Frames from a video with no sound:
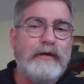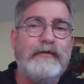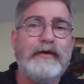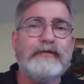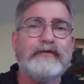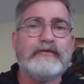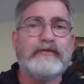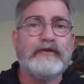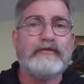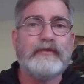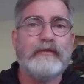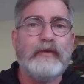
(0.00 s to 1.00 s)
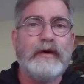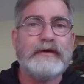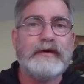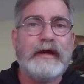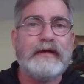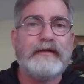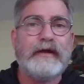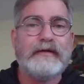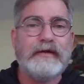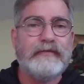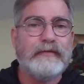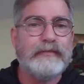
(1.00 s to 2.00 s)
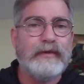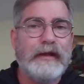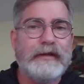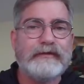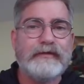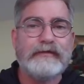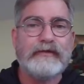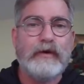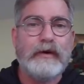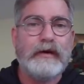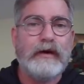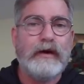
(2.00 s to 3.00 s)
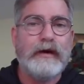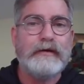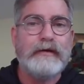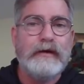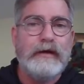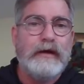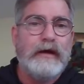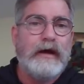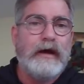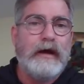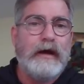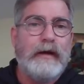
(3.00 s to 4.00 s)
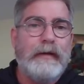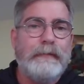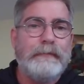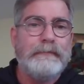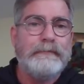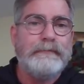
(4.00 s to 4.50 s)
This is just from one day. There are different places going on. Um,